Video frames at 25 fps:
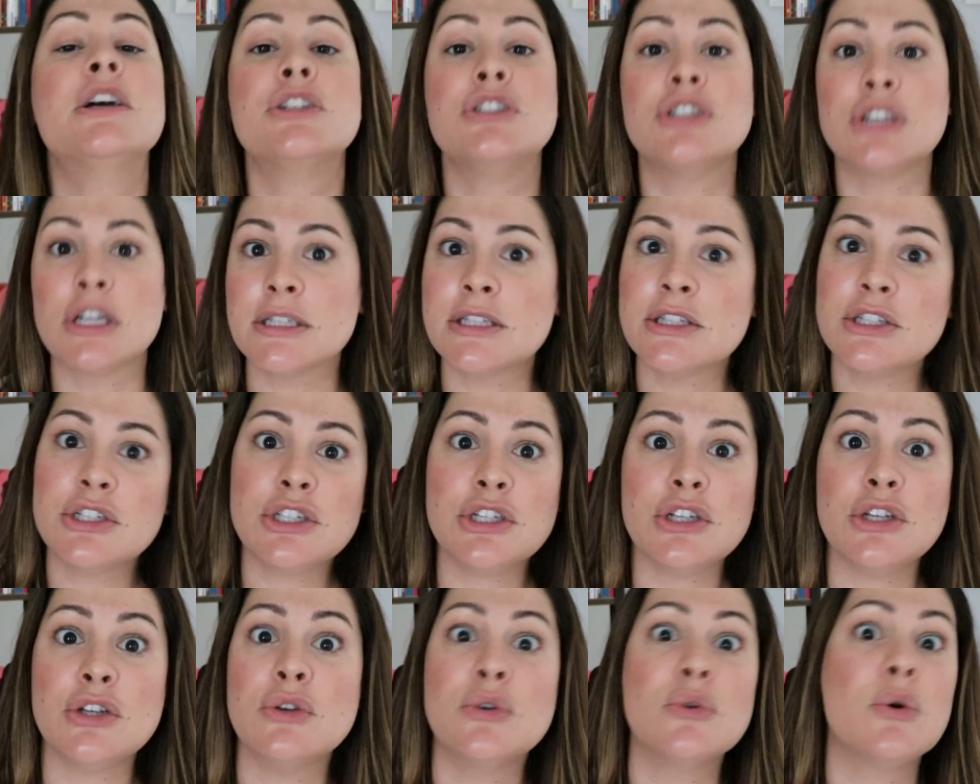Just
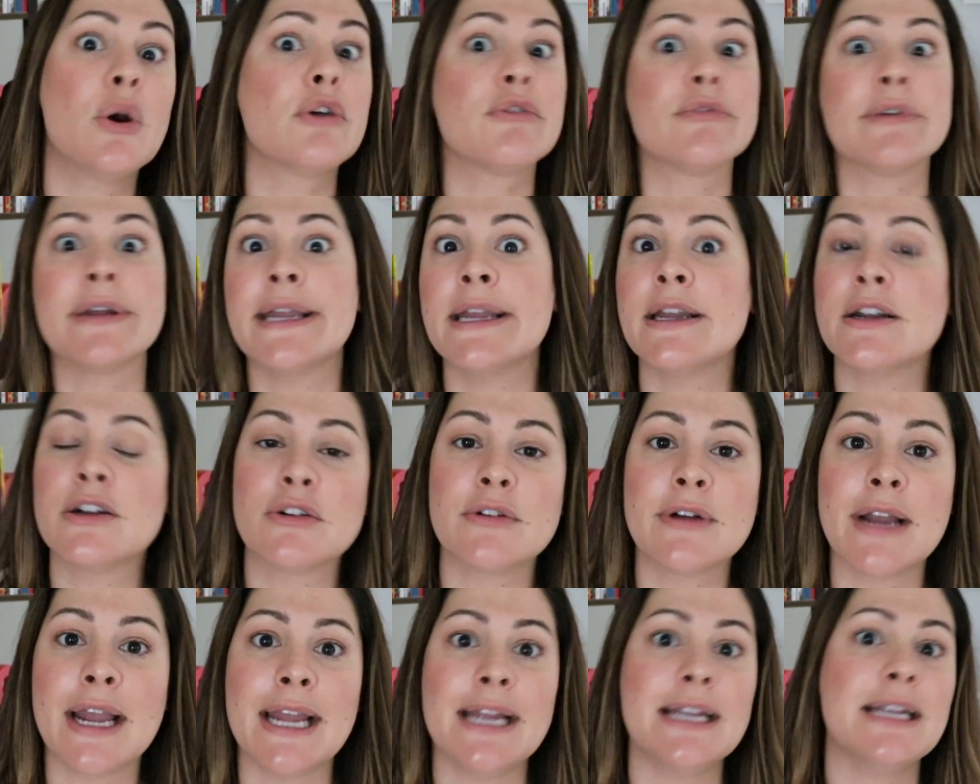to
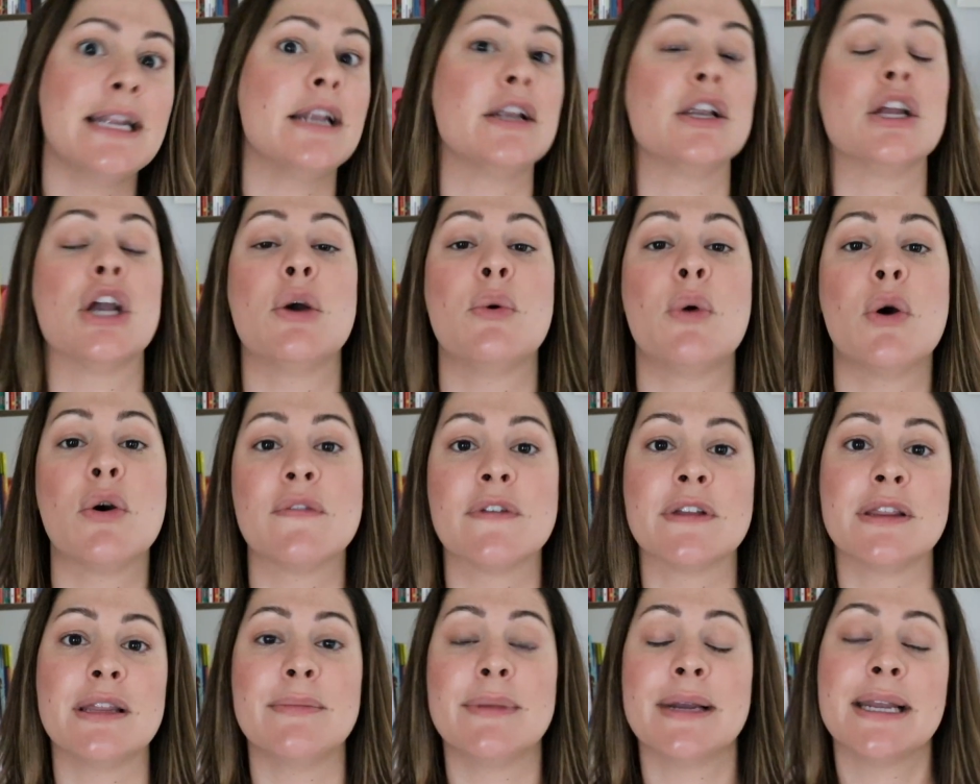reiterate and go
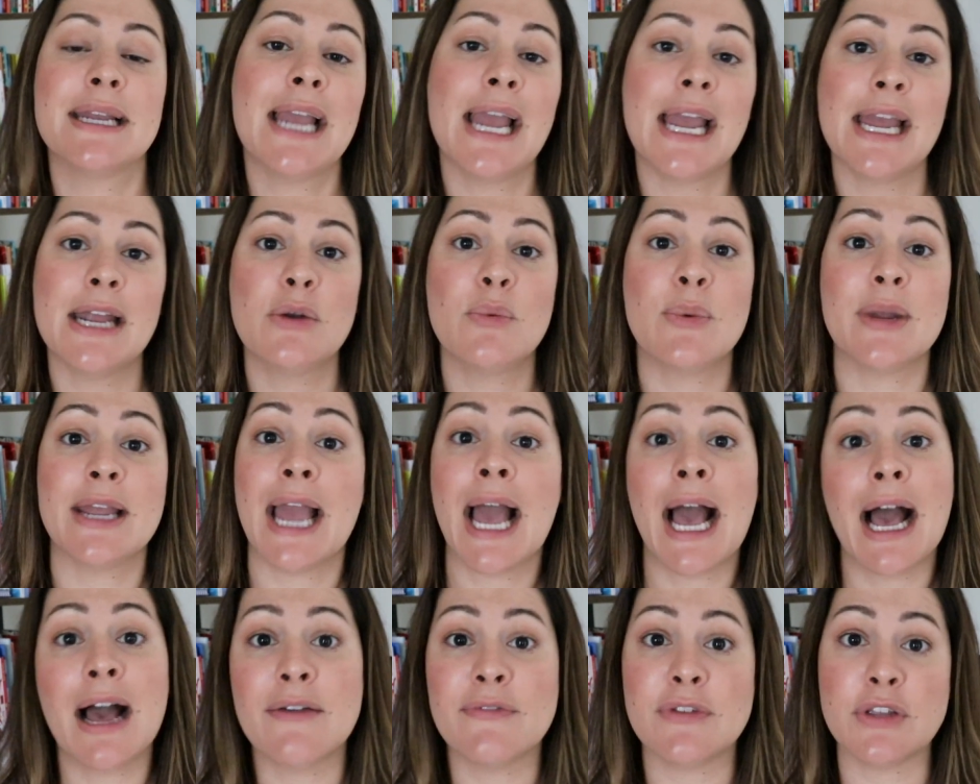over them again, we
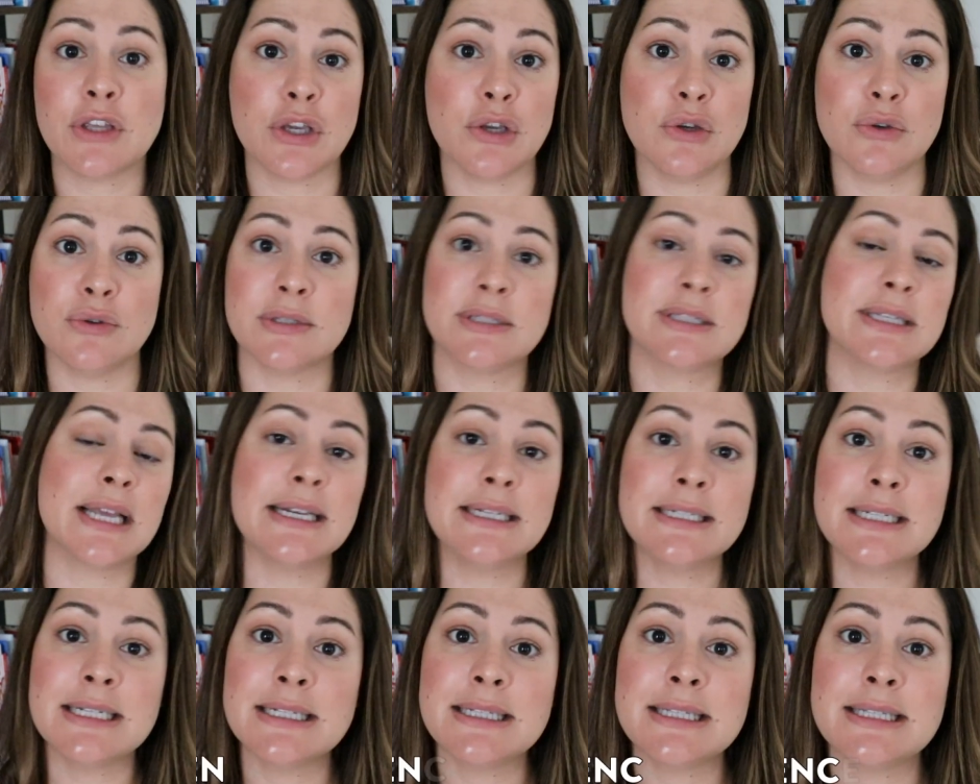have use
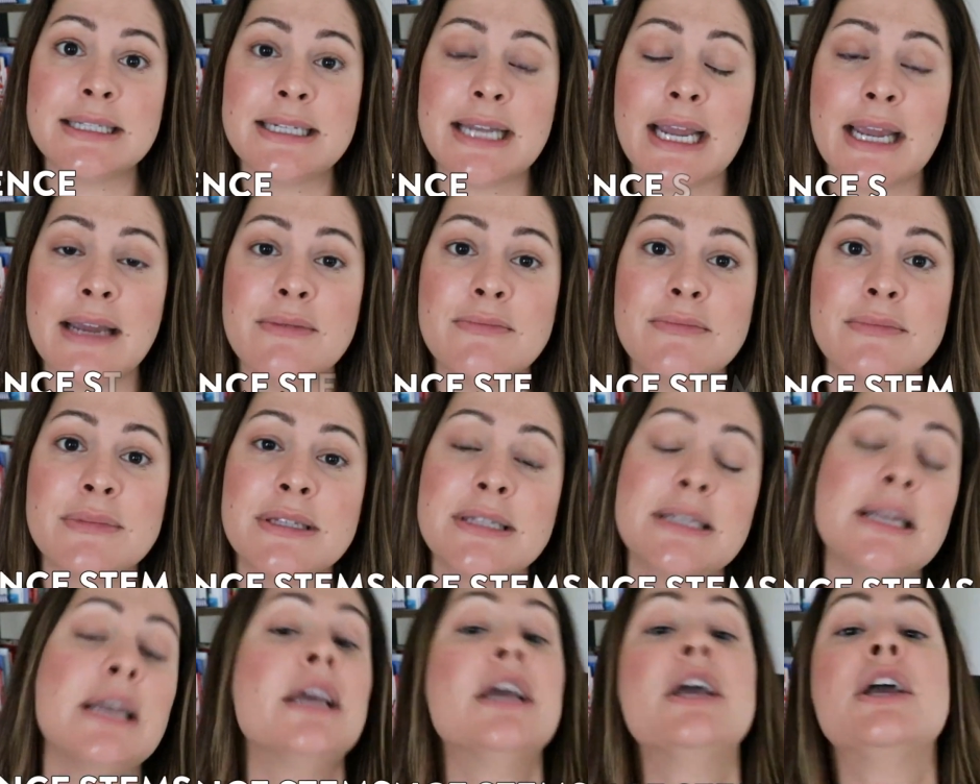sentence
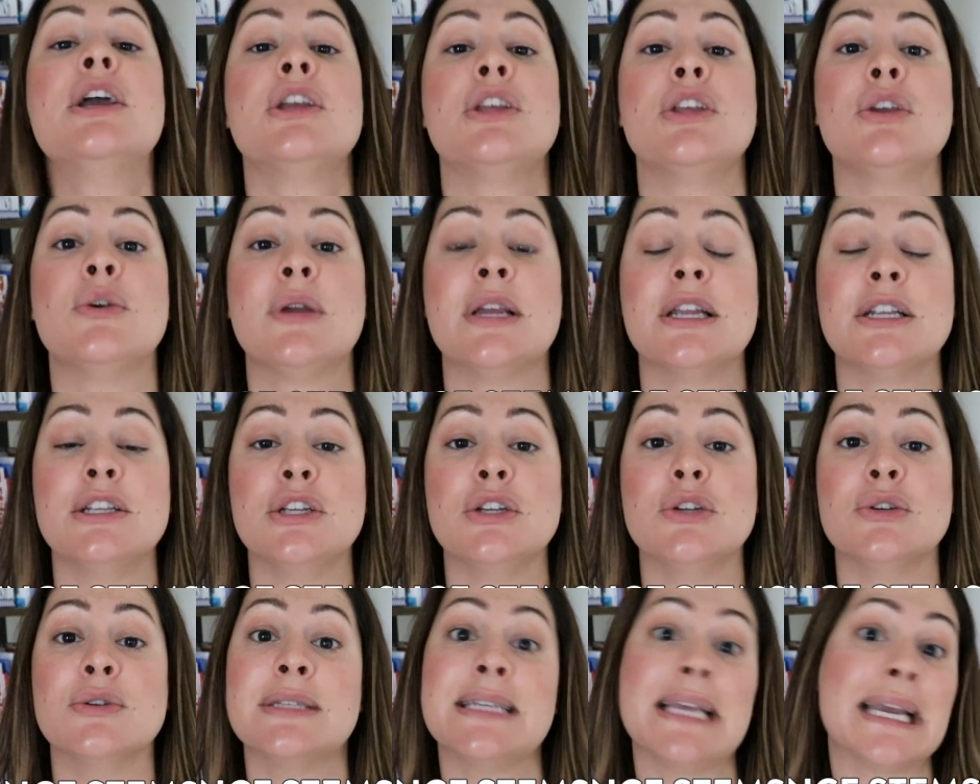stems, you can
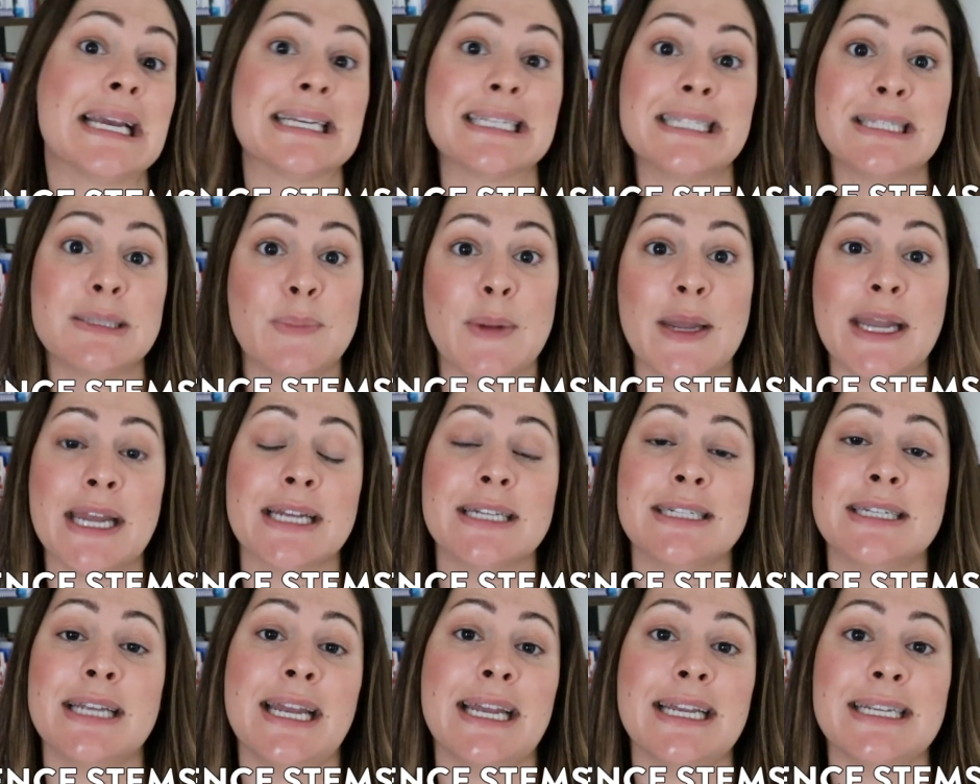use
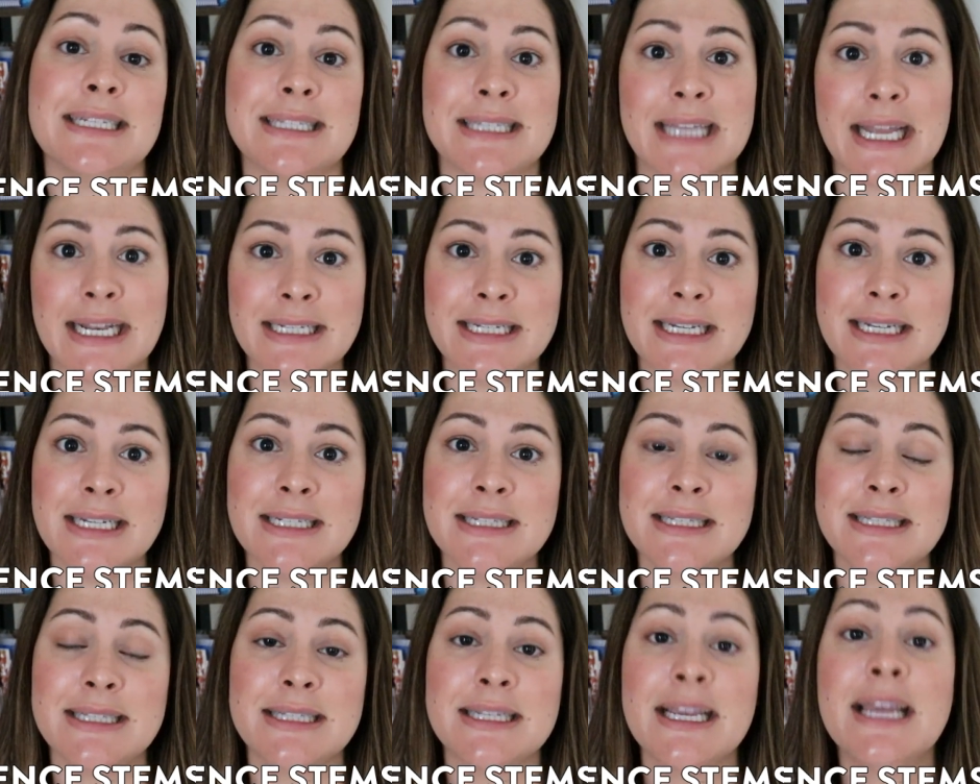expand a
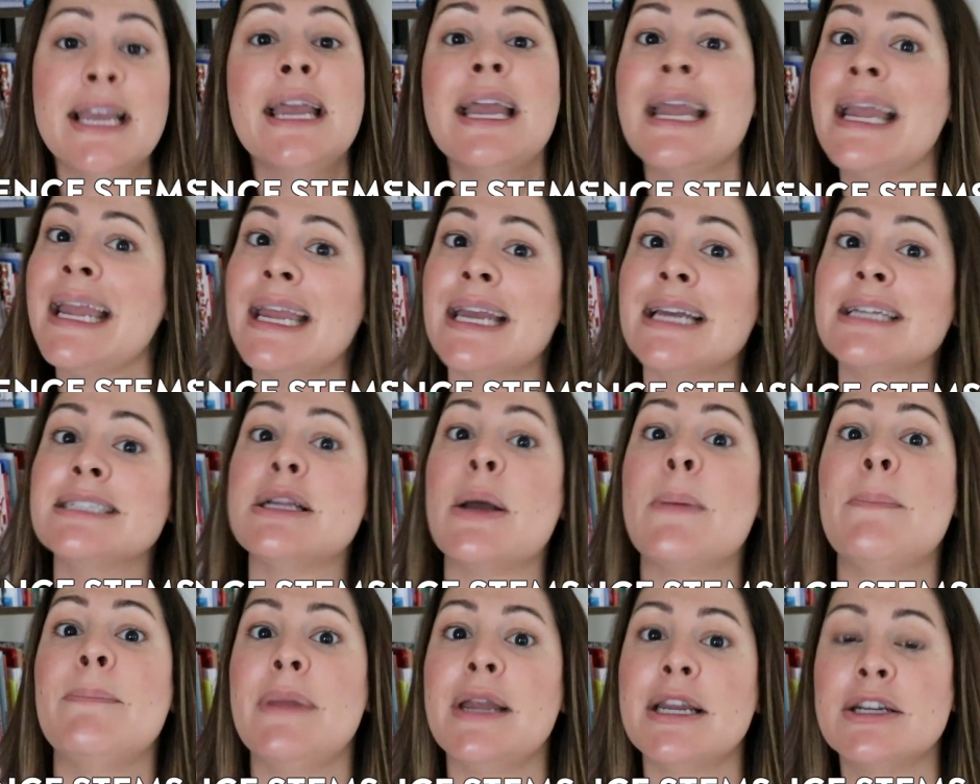sentence,
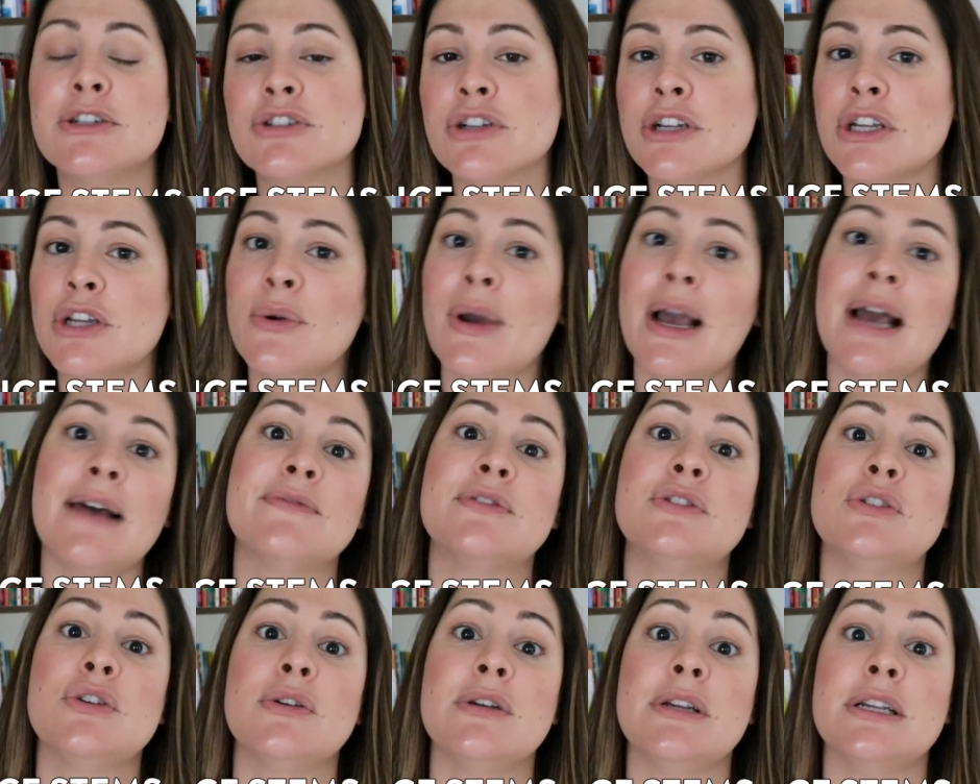and make sure you
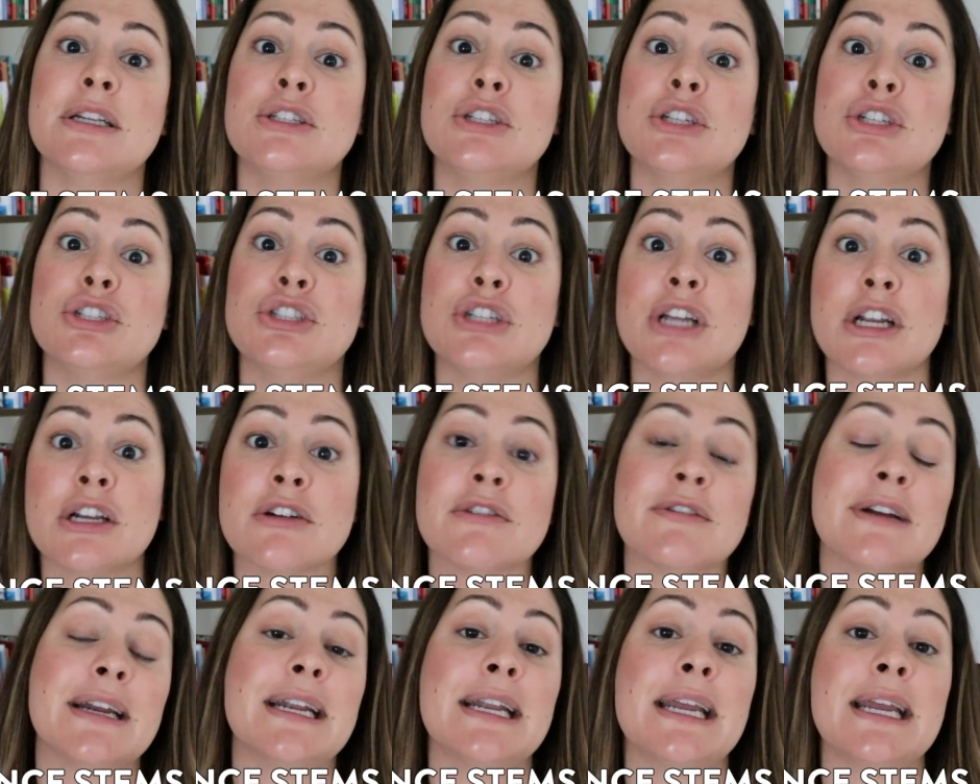have students
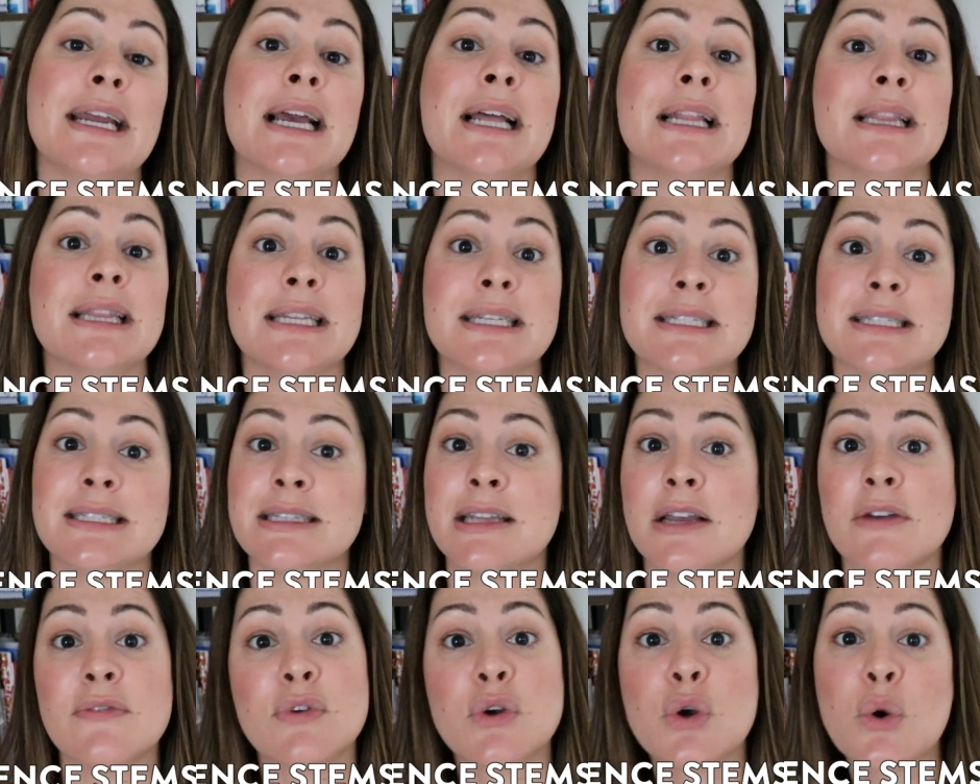generating
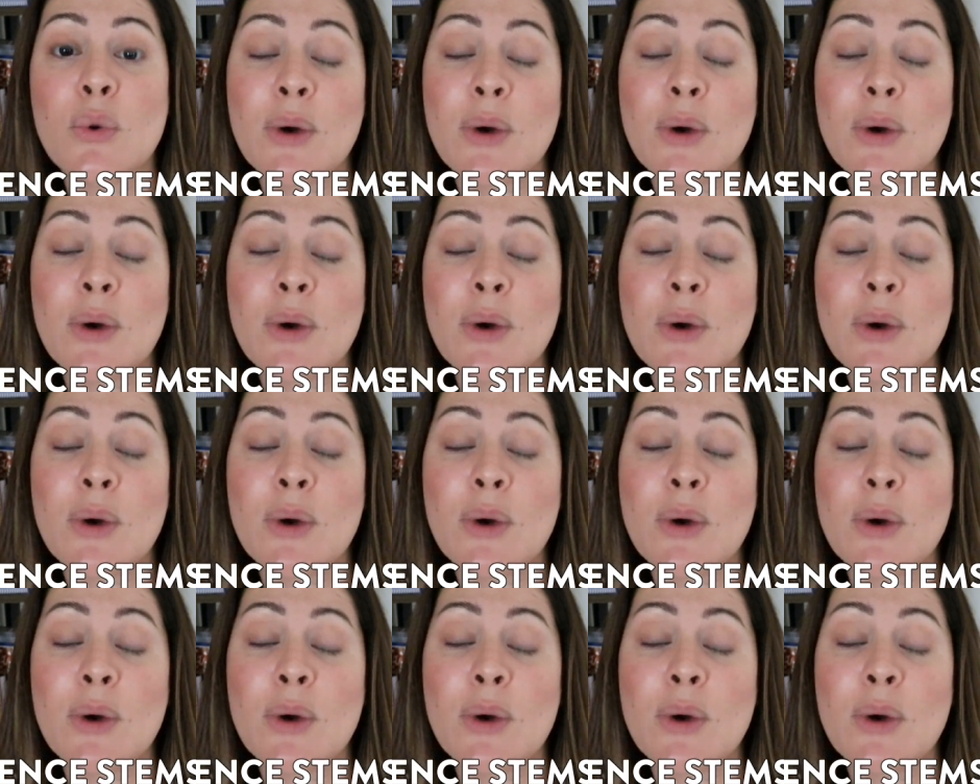lists of